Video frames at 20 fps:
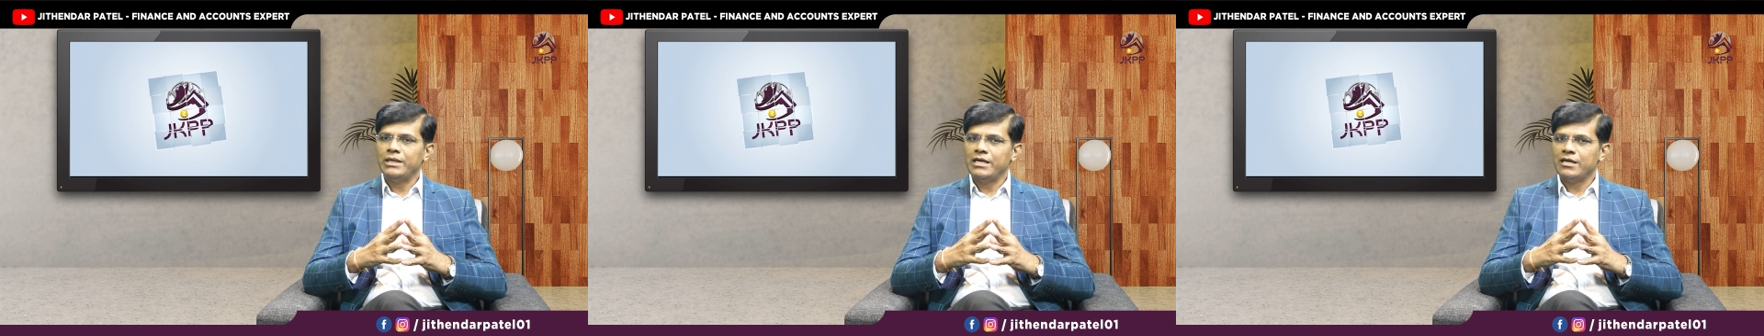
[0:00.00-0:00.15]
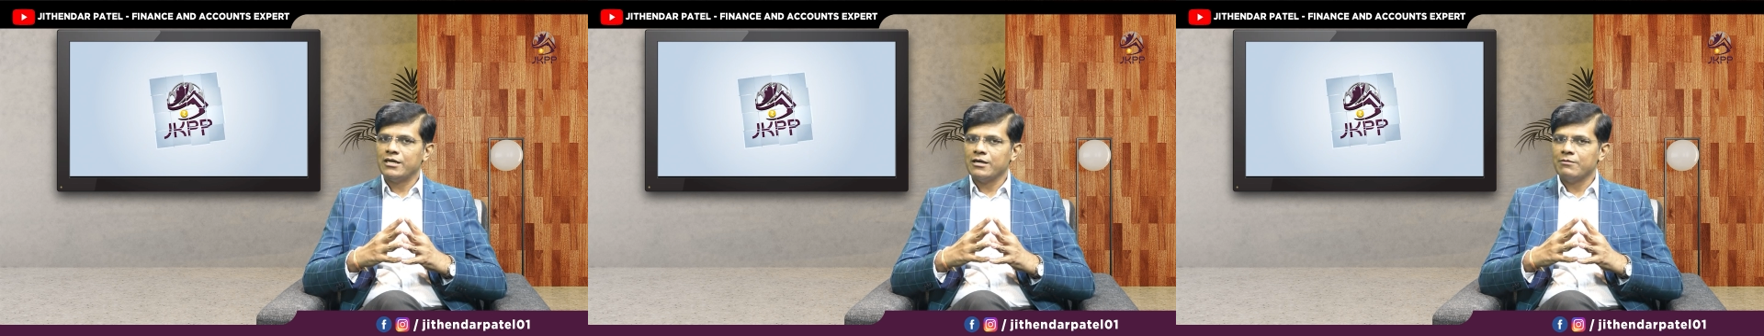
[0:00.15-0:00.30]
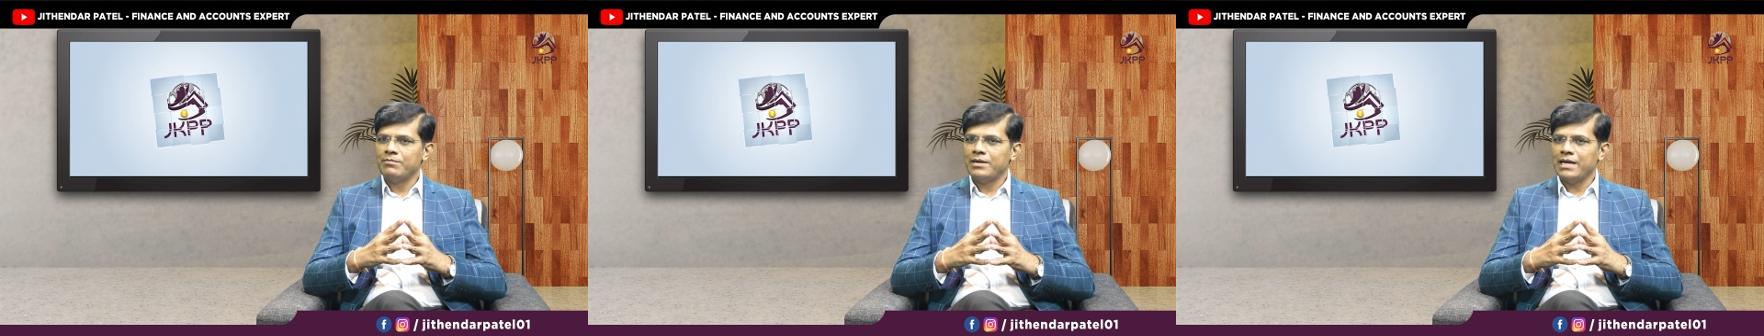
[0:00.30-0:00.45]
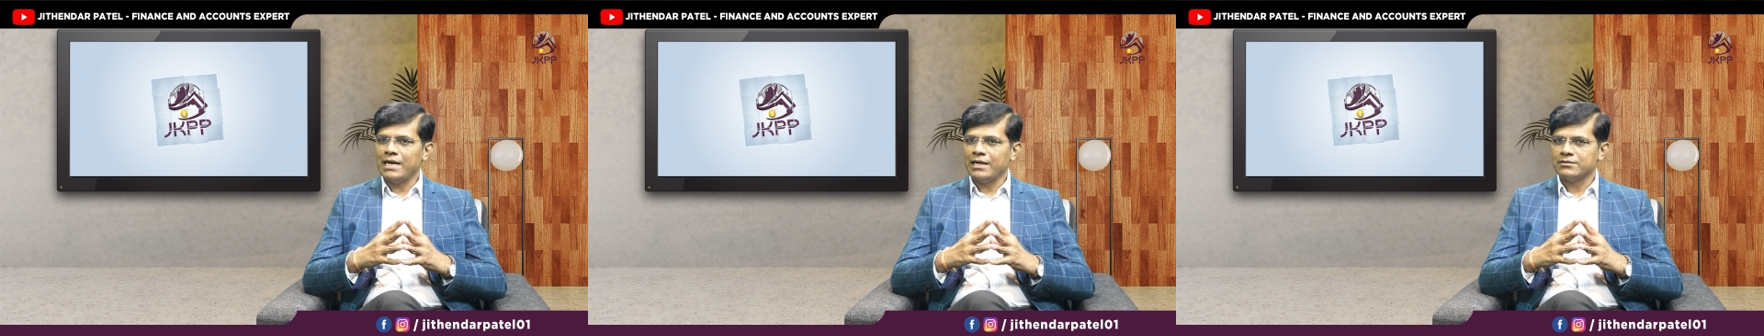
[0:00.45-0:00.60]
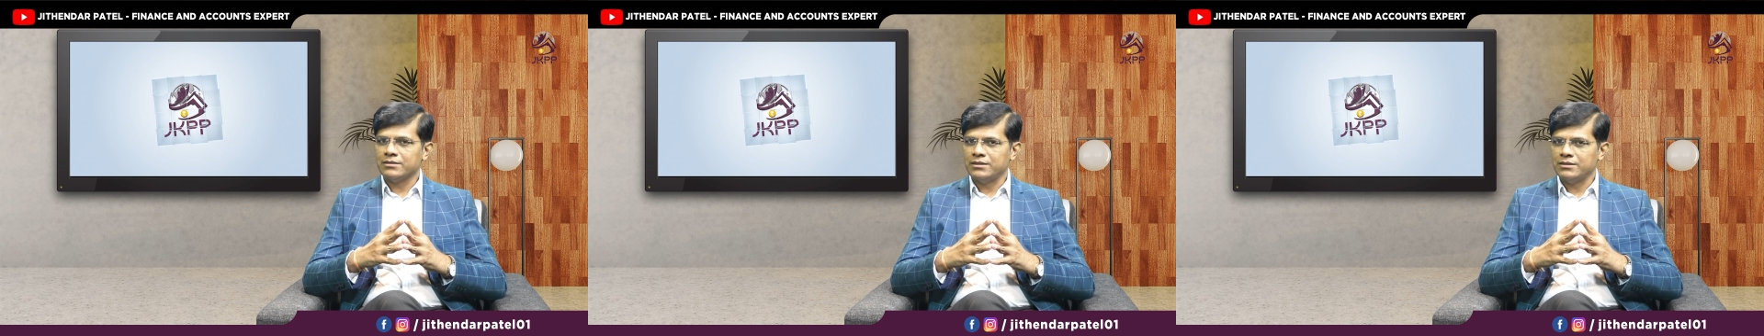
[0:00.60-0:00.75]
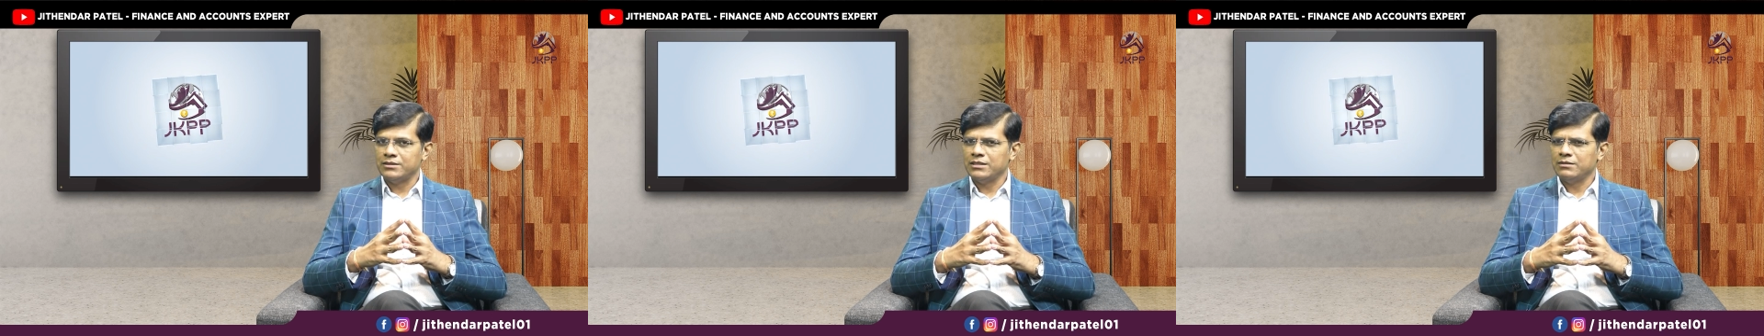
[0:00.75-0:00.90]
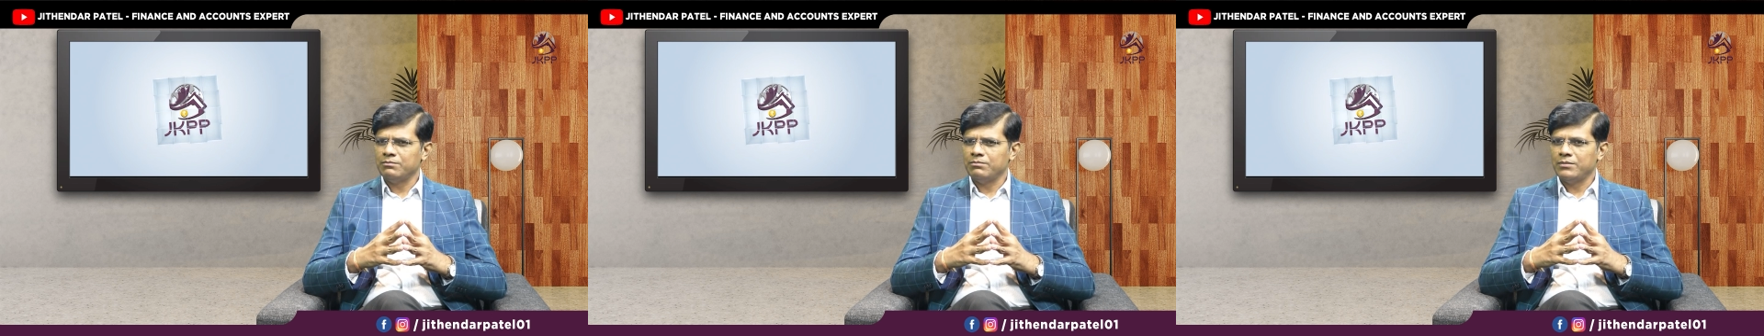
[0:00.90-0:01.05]
income tax
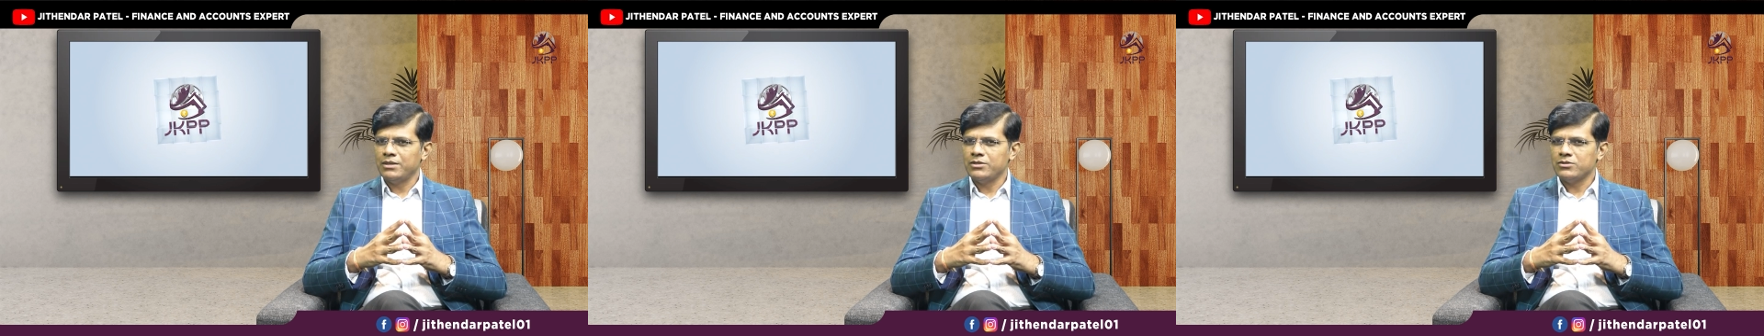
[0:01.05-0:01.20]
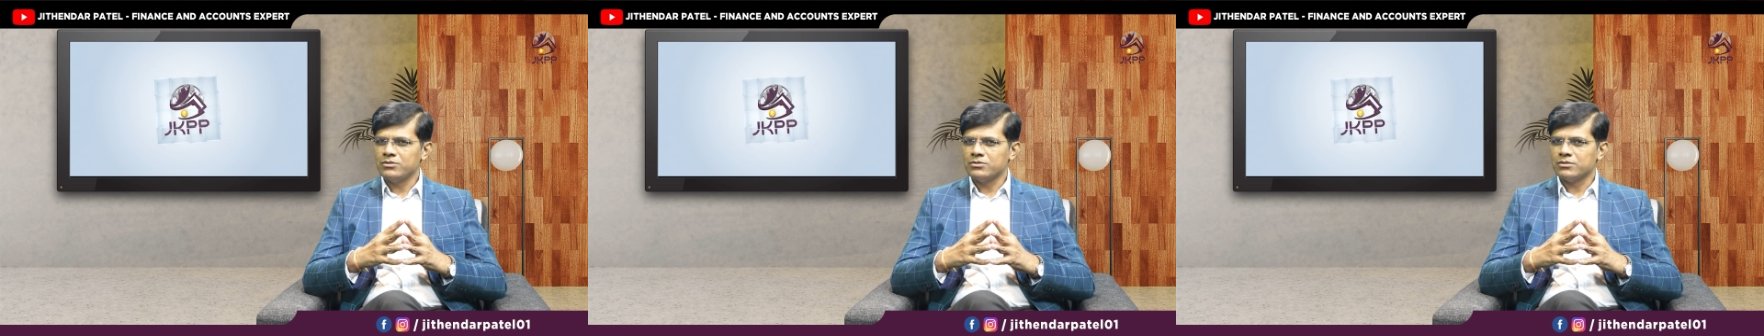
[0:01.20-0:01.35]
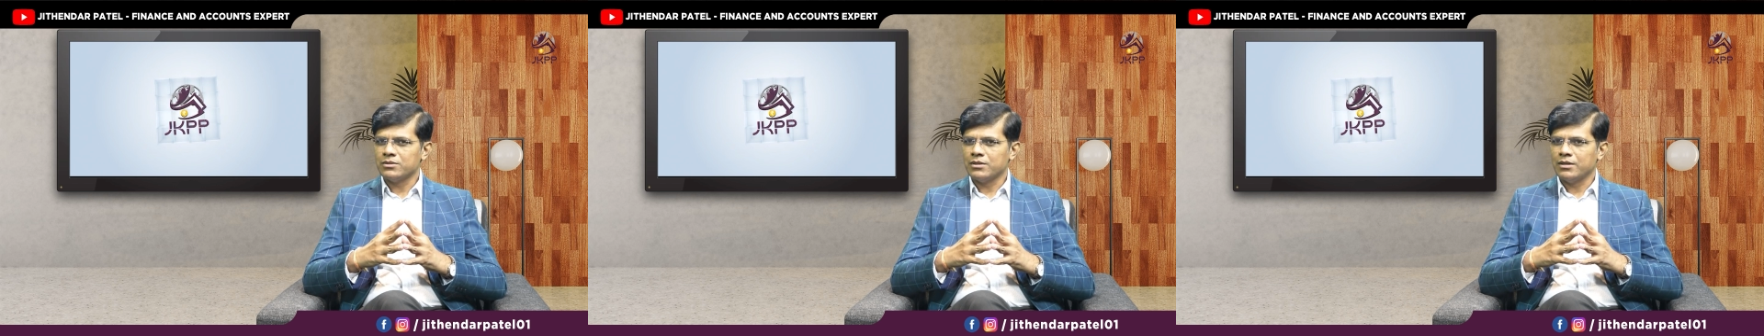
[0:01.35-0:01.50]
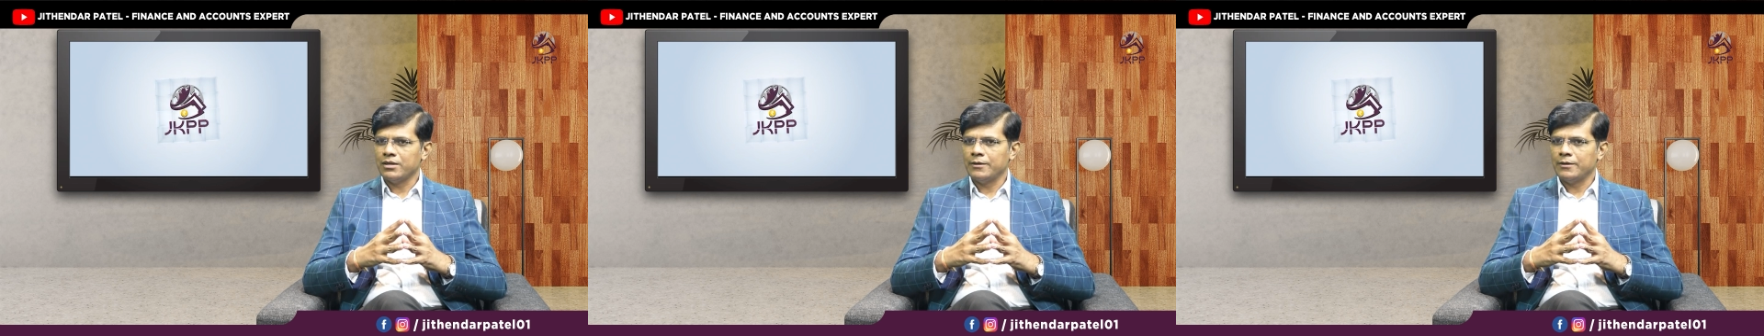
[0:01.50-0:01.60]
regime is